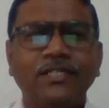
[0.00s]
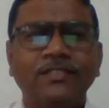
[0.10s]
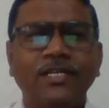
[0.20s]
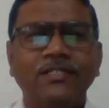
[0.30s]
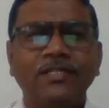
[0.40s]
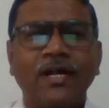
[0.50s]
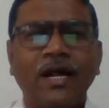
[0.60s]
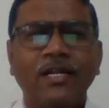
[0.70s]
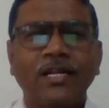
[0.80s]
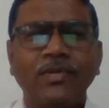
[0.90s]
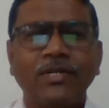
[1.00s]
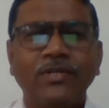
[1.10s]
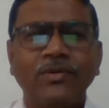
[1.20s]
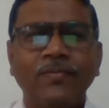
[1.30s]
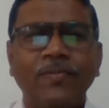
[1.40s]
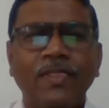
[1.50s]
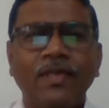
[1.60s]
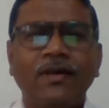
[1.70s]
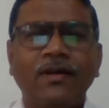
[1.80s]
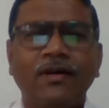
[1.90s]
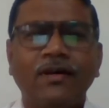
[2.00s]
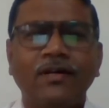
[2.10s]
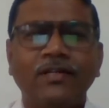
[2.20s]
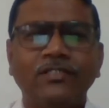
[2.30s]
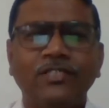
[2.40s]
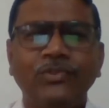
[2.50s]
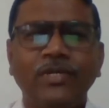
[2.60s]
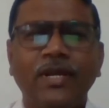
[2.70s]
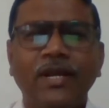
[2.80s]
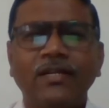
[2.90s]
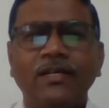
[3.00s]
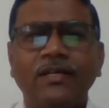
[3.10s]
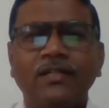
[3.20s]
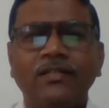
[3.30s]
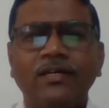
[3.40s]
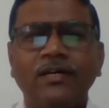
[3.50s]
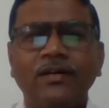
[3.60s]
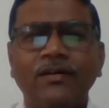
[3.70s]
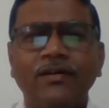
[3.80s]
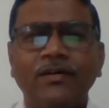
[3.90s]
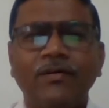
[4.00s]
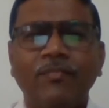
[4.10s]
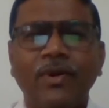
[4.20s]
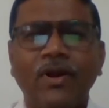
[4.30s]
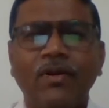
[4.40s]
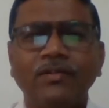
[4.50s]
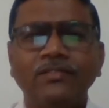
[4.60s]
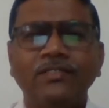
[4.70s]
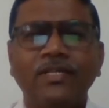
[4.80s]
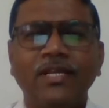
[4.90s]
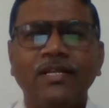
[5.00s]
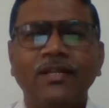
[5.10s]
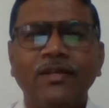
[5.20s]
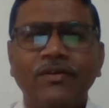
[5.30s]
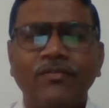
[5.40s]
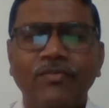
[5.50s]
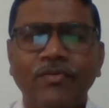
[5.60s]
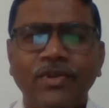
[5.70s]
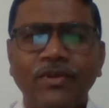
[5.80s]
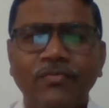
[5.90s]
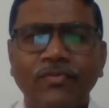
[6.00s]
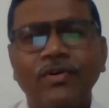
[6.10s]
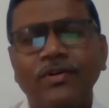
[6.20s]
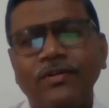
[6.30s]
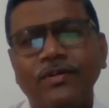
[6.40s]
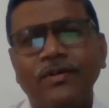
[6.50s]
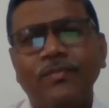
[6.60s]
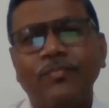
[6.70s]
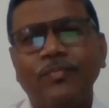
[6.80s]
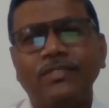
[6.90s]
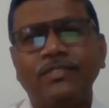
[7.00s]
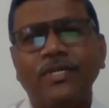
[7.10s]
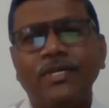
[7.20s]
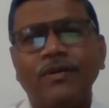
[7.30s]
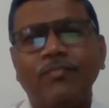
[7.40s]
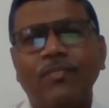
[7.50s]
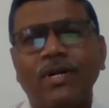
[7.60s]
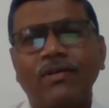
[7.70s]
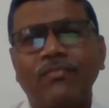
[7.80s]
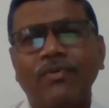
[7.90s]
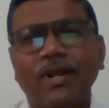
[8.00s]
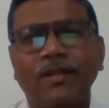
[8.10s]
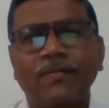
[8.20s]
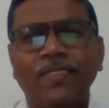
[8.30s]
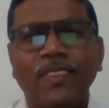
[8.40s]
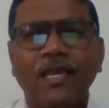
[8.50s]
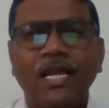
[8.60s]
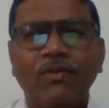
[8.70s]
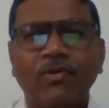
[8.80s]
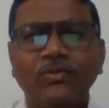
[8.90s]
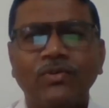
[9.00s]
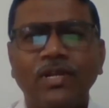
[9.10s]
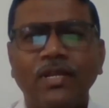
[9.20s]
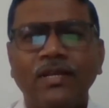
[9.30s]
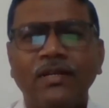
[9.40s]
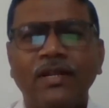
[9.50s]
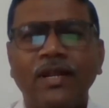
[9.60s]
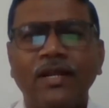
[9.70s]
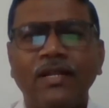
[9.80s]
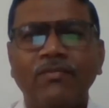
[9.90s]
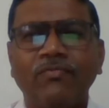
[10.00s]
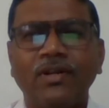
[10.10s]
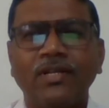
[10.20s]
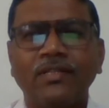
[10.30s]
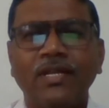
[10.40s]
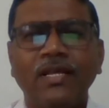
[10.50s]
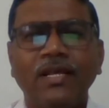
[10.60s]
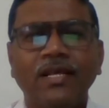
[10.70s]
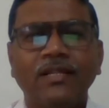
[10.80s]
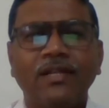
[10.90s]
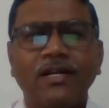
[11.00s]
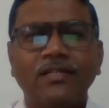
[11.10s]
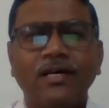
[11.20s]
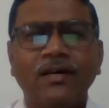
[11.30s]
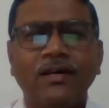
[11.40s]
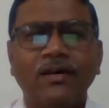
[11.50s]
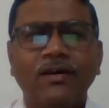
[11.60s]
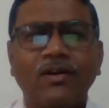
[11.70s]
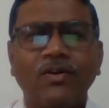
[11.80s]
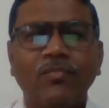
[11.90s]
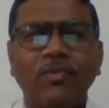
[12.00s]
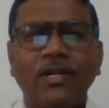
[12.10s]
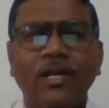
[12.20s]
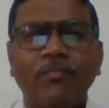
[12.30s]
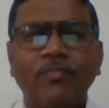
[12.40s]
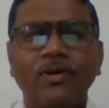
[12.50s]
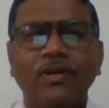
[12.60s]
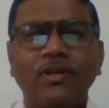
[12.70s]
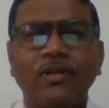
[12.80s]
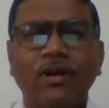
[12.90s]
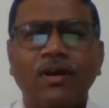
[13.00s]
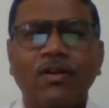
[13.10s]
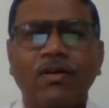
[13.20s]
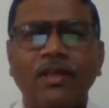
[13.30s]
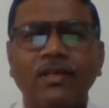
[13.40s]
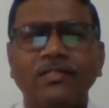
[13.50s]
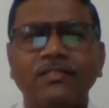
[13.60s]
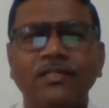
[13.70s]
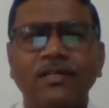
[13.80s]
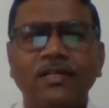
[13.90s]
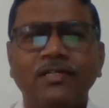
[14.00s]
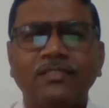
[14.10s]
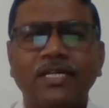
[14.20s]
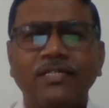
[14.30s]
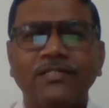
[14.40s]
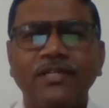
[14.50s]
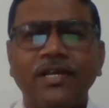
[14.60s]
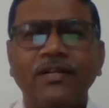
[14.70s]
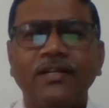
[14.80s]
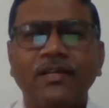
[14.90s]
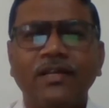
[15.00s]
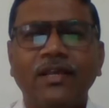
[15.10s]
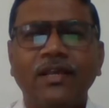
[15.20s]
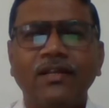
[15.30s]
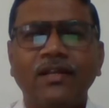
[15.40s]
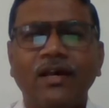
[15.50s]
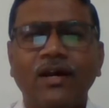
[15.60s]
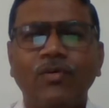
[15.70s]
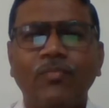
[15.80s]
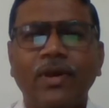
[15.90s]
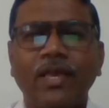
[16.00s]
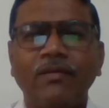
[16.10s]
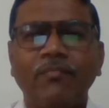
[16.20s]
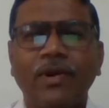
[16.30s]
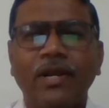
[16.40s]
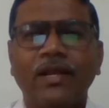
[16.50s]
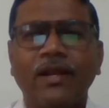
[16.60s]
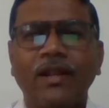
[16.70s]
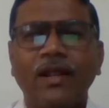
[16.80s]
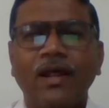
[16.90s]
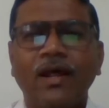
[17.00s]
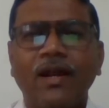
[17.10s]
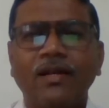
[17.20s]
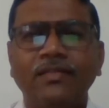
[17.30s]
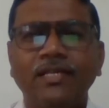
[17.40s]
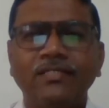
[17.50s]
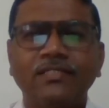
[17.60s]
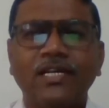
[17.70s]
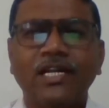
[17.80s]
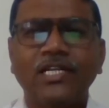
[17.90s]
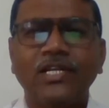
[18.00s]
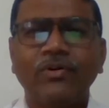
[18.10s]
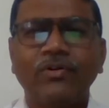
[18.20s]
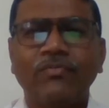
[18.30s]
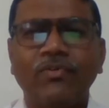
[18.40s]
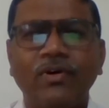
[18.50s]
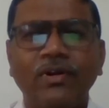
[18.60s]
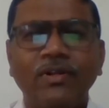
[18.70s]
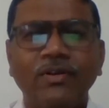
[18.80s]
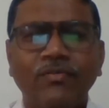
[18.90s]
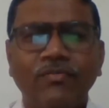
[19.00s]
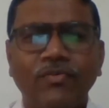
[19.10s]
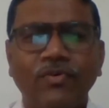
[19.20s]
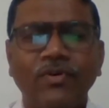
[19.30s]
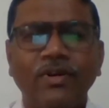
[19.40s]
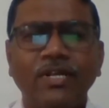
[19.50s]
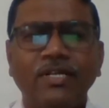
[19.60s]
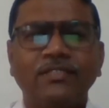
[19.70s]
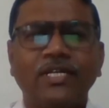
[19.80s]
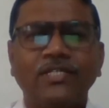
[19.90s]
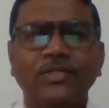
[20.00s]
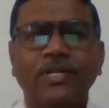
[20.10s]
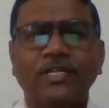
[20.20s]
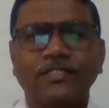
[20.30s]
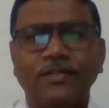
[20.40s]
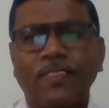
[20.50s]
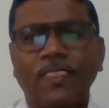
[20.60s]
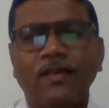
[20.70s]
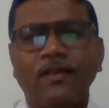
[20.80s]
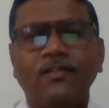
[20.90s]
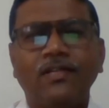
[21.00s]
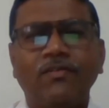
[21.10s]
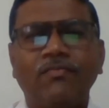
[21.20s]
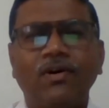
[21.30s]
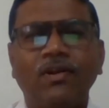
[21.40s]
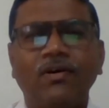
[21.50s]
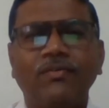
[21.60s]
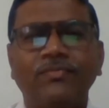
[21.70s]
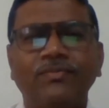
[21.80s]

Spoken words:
Caesar attempted to subjugate the Britons in 54 BC but failed. It was only in AD 43 that the Roman Emperor Claudius succeeded in occupying Britain, and this continued for 4 centuries. The fall of